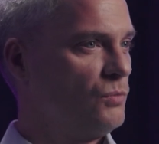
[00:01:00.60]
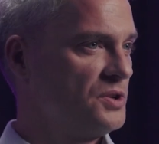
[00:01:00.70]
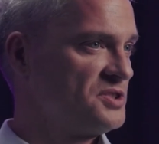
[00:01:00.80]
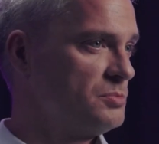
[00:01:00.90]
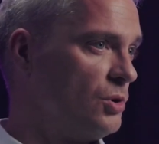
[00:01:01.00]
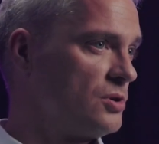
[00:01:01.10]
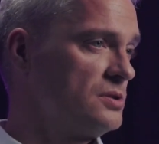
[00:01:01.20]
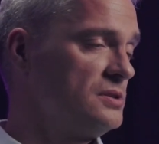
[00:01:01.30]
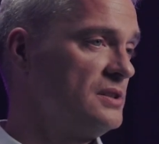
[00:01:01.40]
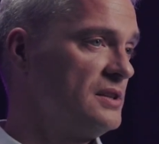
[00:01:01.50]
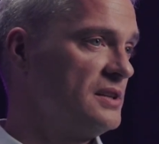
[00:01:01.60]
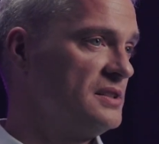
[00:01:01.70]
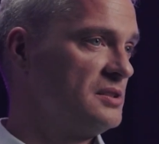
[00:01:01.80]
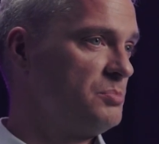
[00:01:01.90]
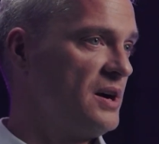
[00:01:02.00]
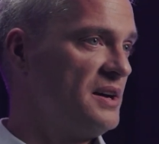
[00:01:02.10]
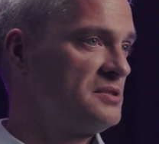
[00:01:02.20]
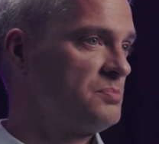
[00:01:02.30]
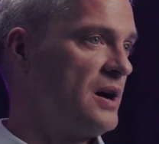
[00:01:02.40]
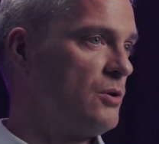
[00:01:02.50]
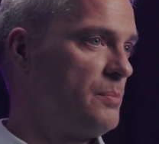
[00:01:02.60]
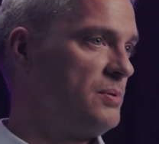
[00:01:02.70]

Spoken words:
What's more, in the past, power